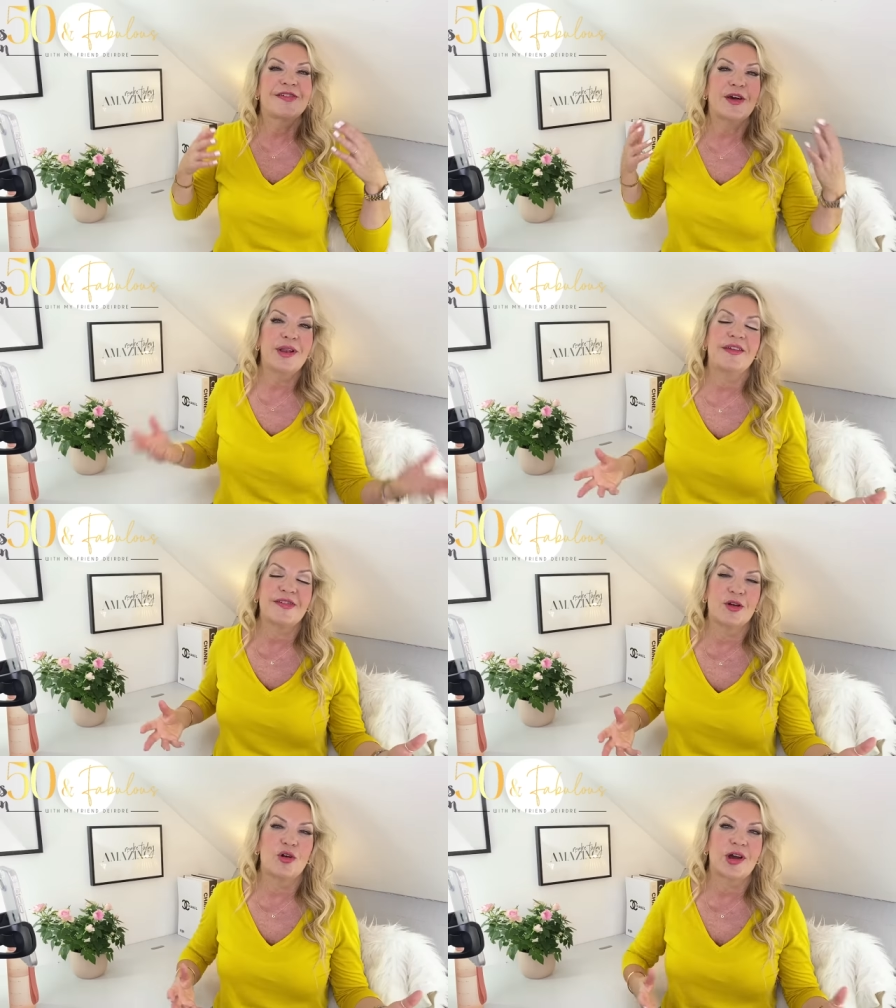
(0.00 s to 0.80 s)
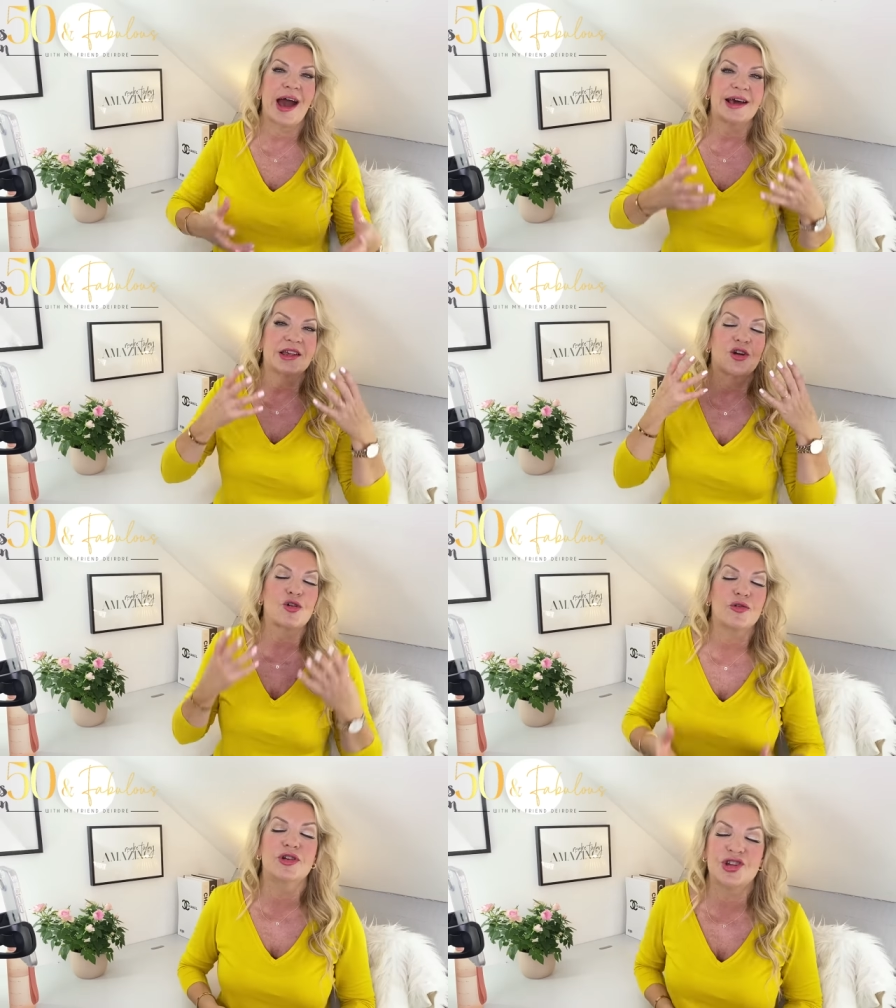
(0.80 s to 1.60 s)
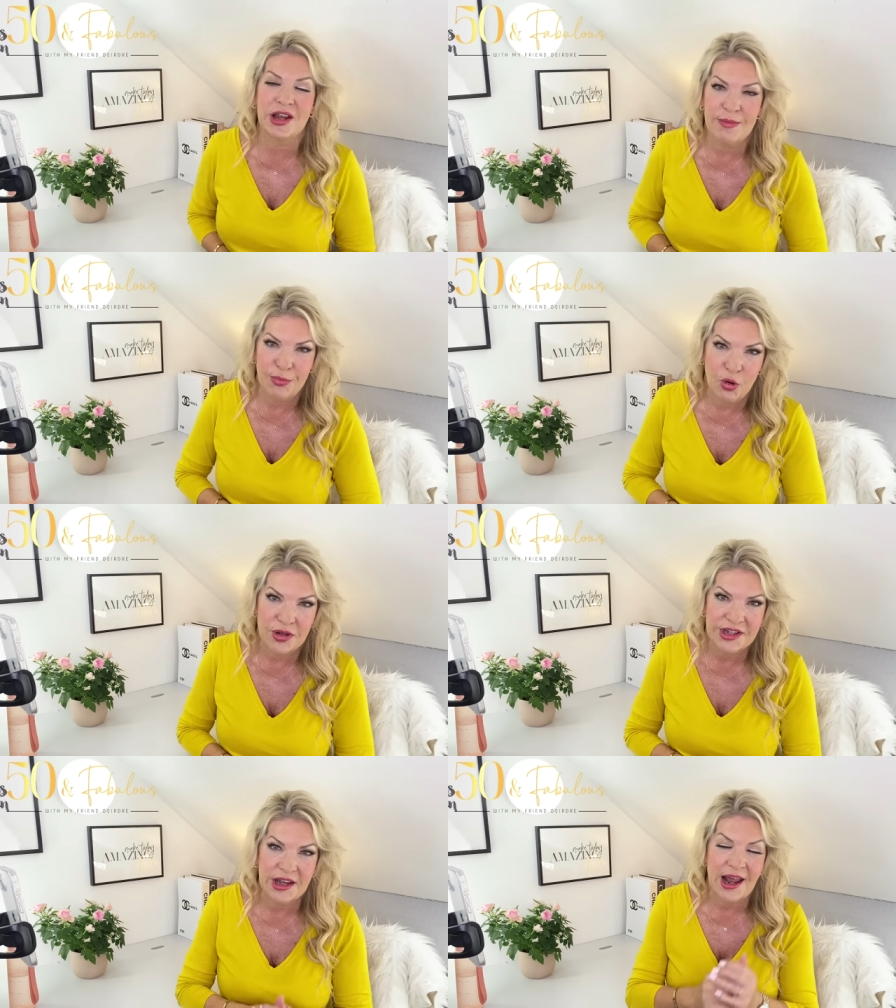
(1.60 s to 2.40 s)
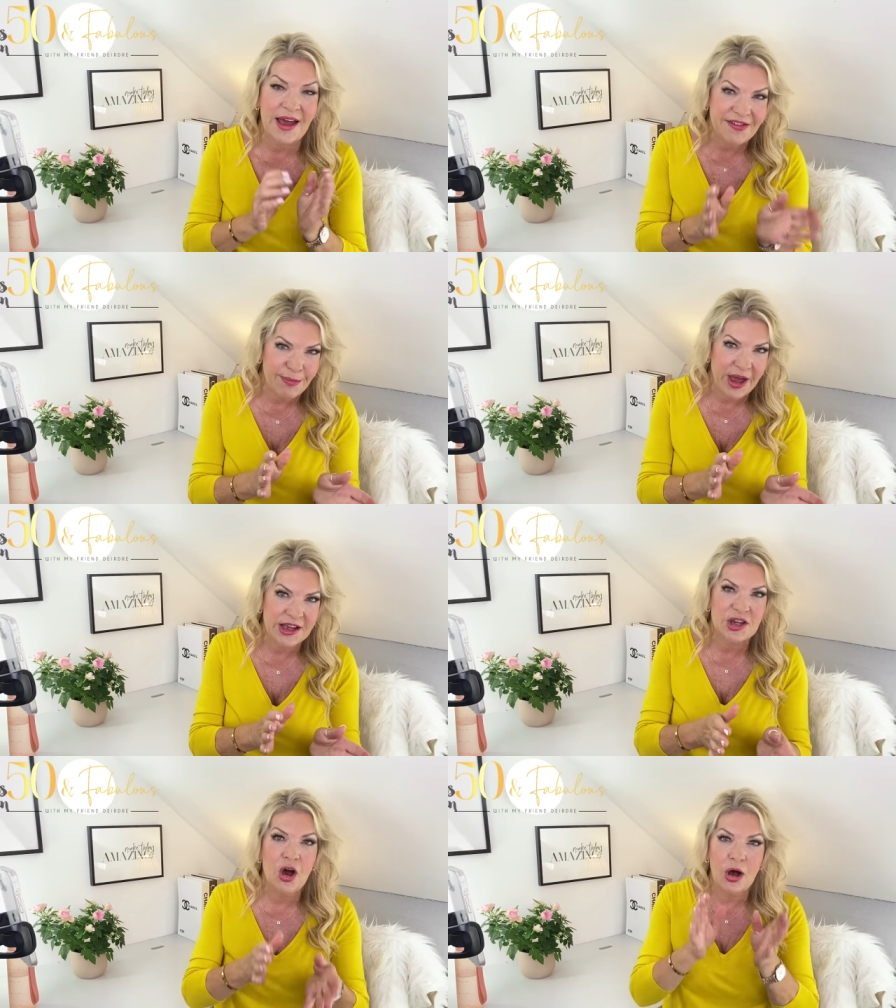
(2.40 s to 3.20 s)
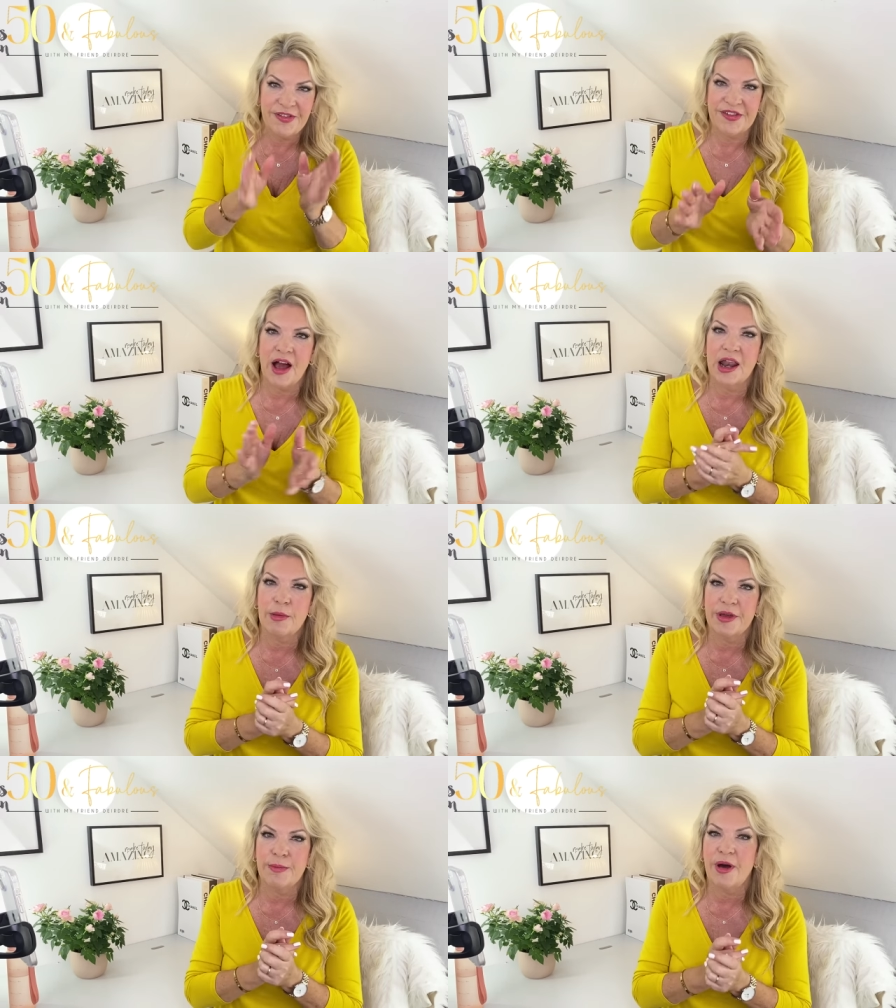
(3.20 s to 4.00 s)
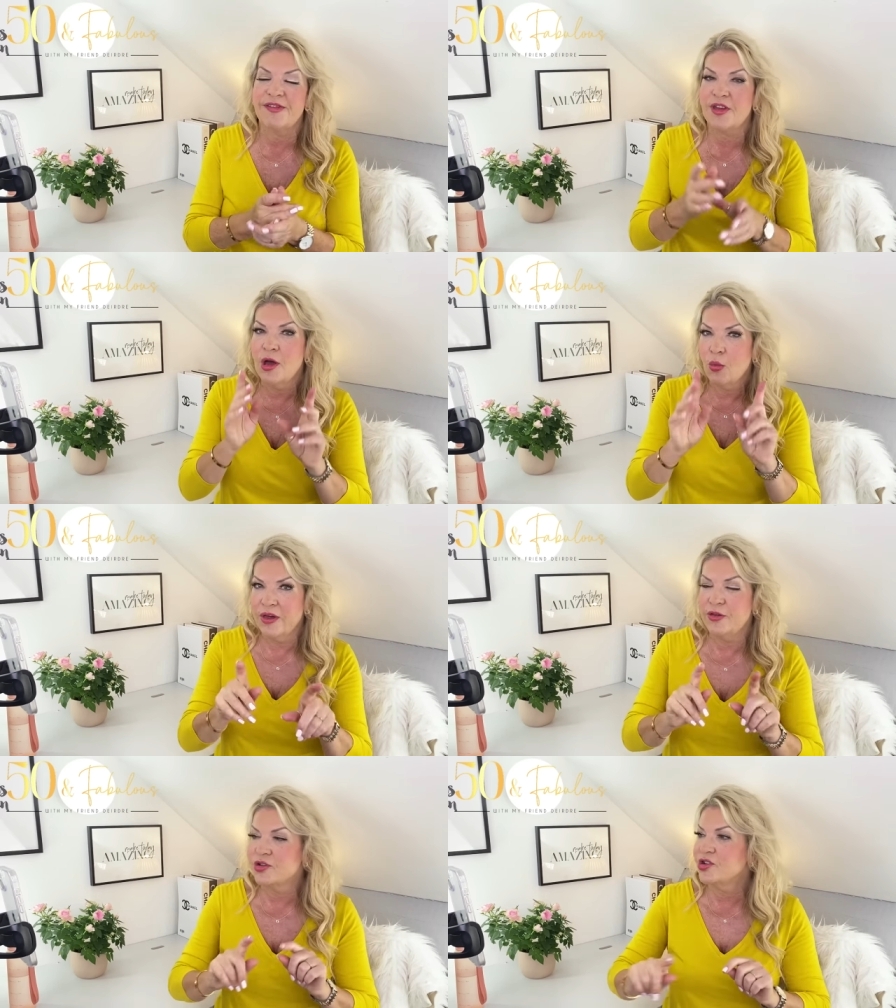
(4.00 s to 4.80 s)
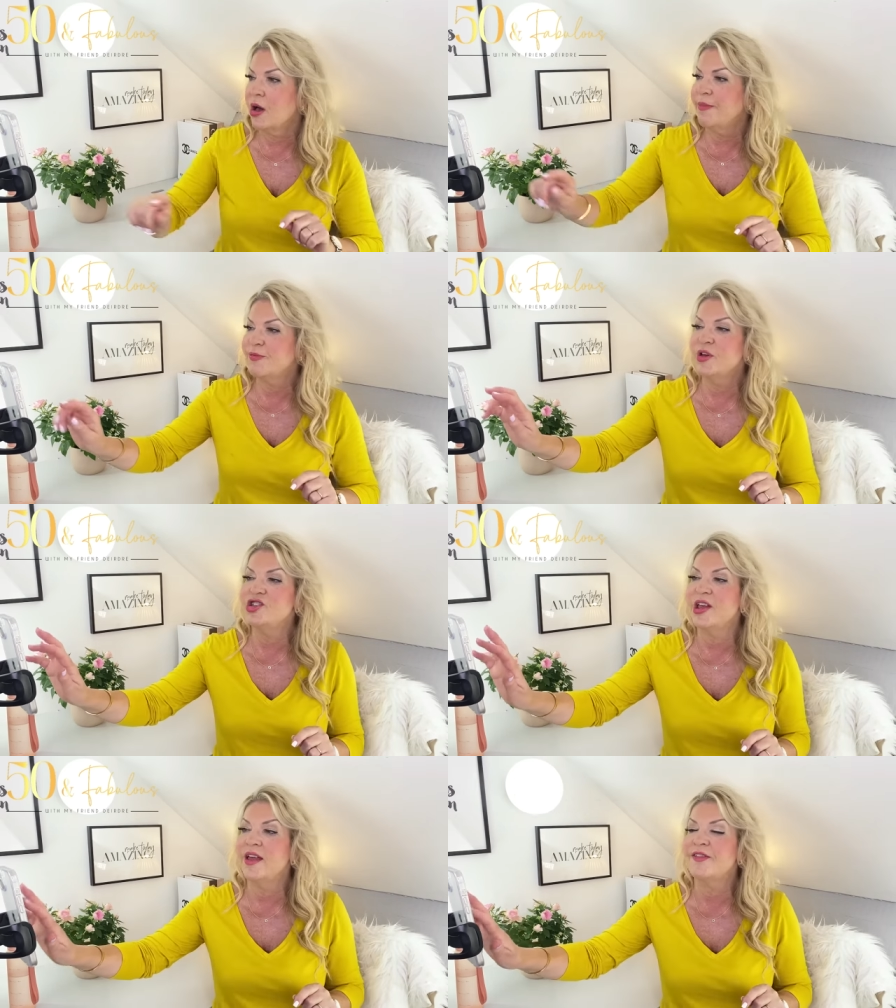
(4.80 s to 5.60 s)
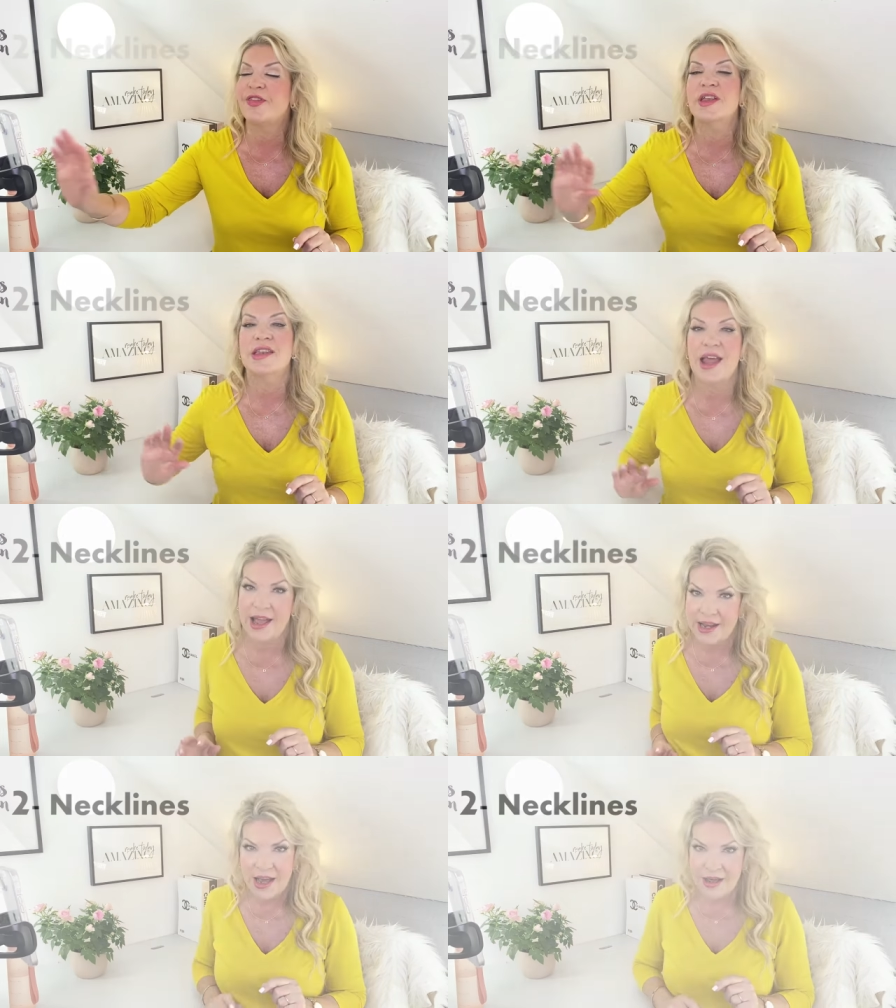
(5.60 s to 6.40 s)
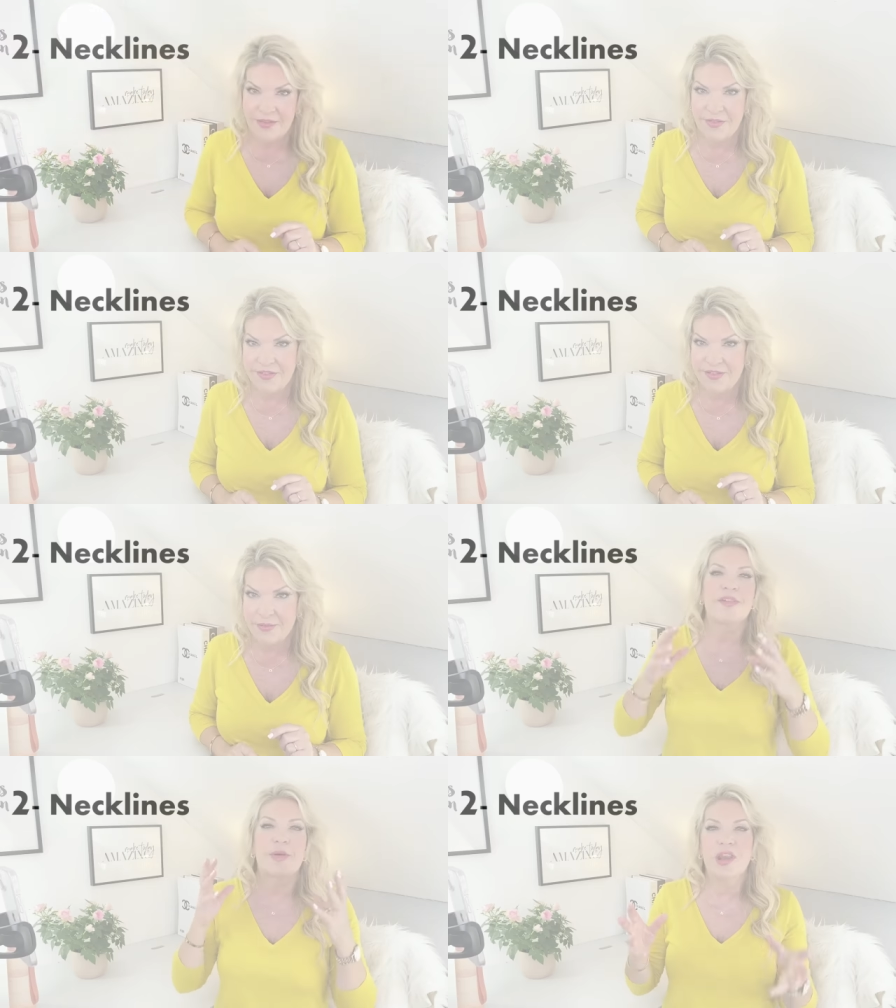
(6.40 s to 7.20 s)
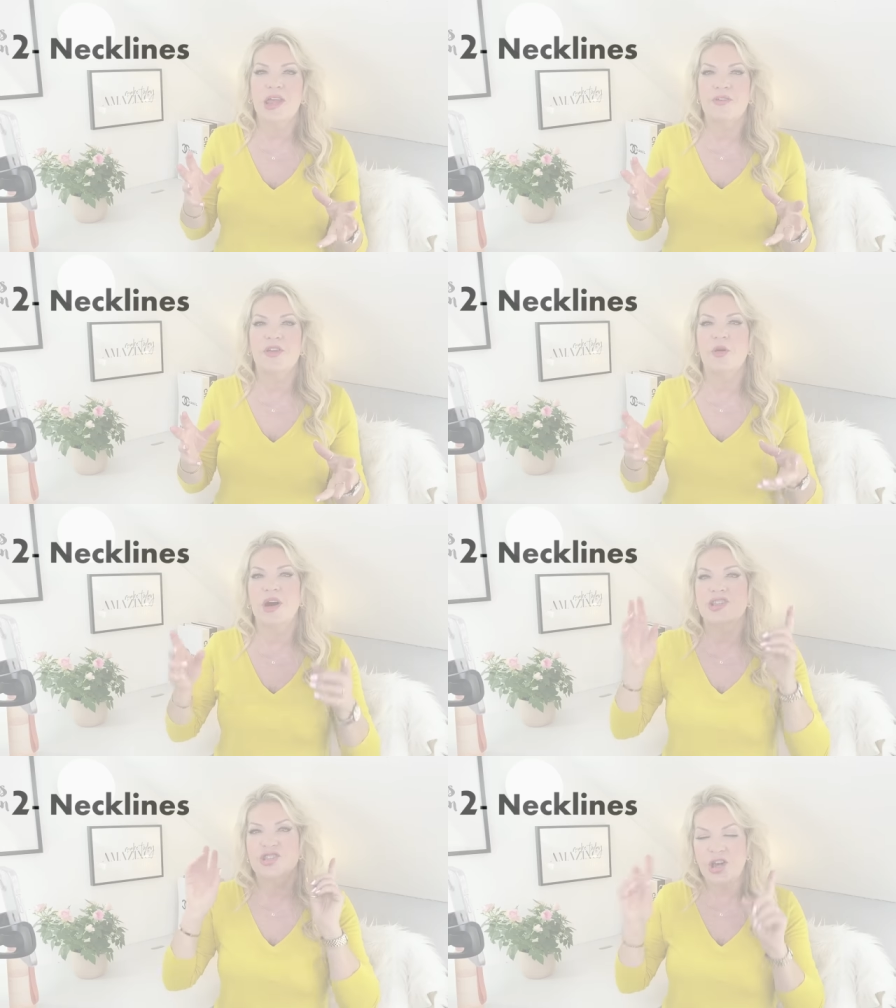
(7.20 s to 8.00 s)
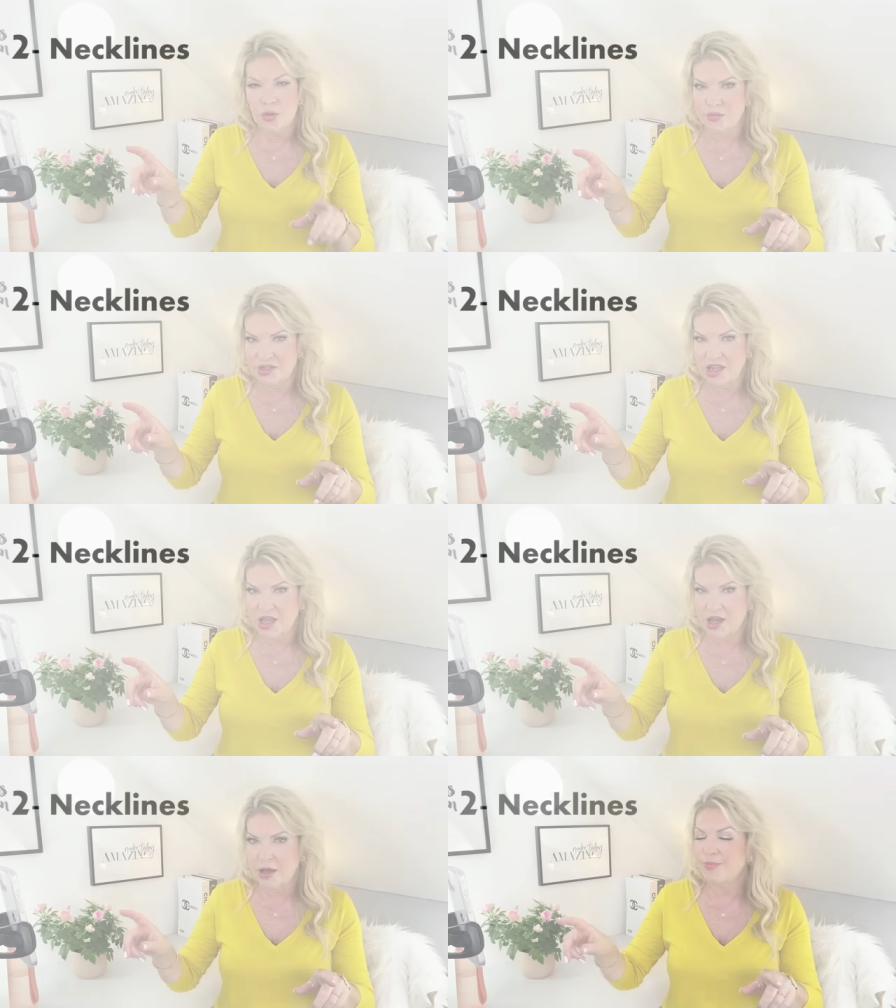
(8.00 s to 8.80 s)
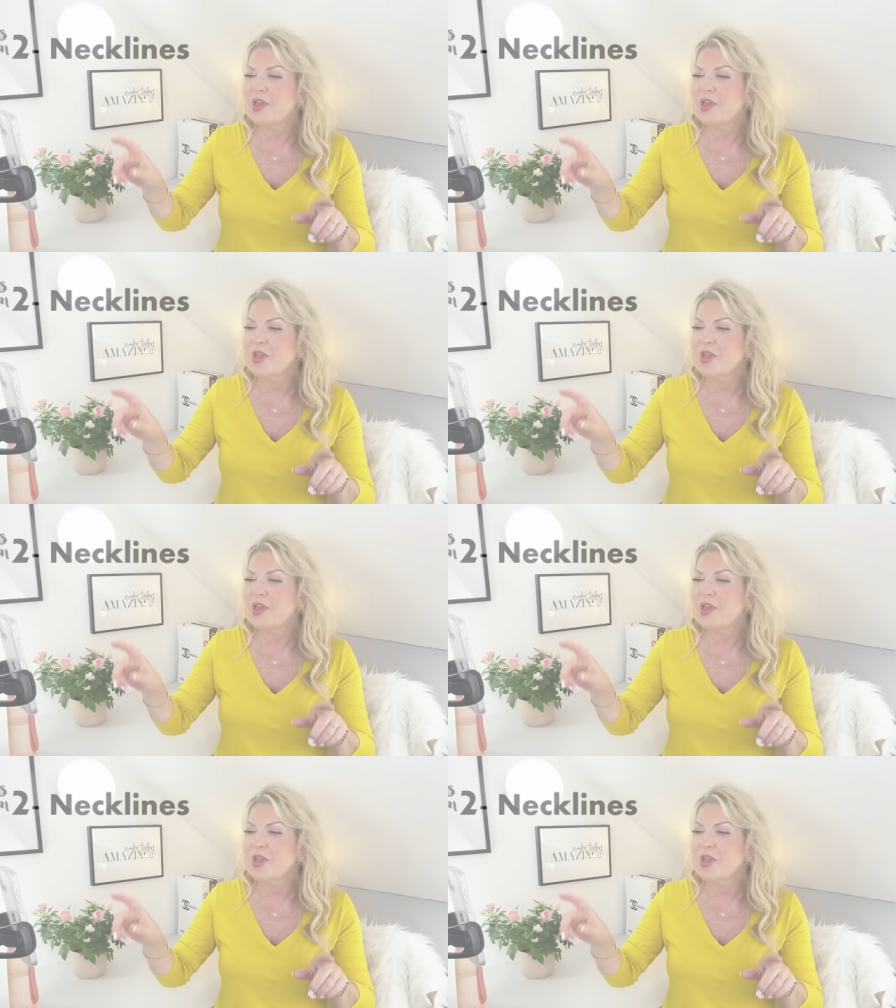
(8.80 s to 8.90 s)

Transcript: So let's look at a crucially important aspect of styling a big bust with your tops, which is the necklines. So I'm going to give you a don't here.